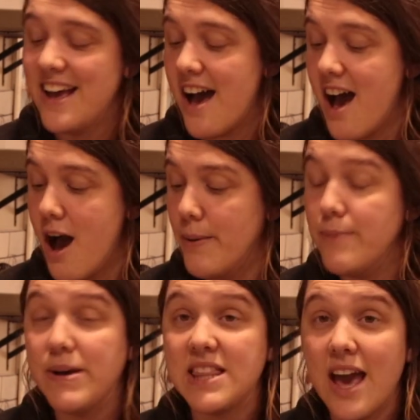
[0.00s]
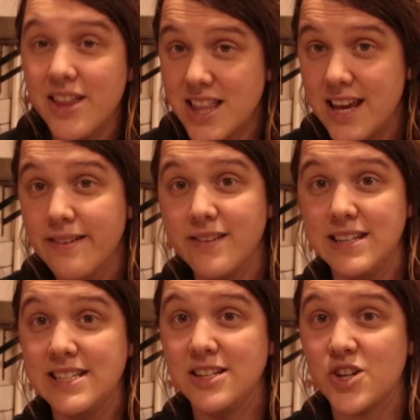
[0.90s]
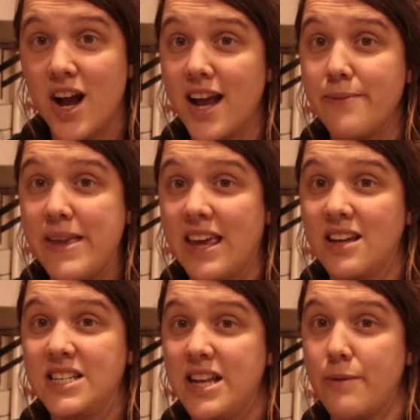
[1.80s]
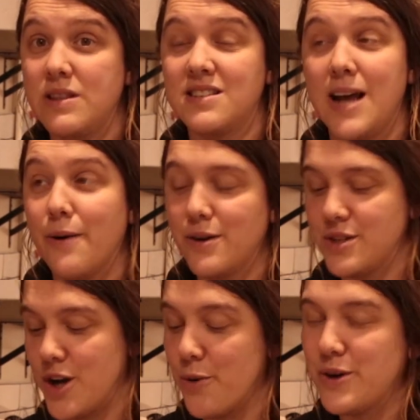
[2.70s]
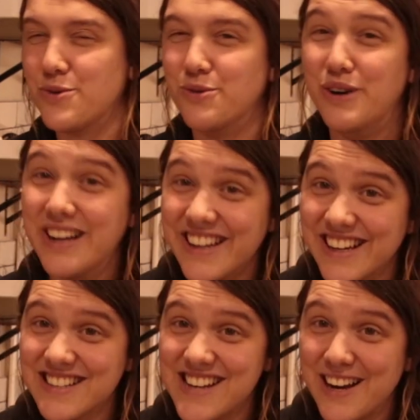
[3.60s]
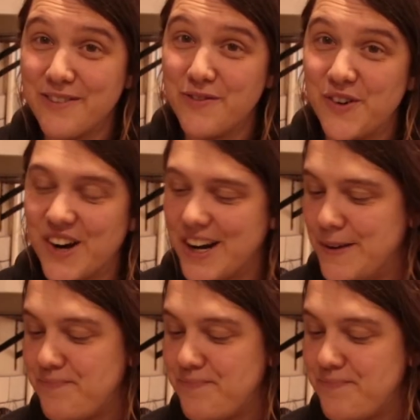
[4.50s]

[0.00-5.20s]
But the other thing I'm going to try making today with the sourdough starter, which we're really excited for,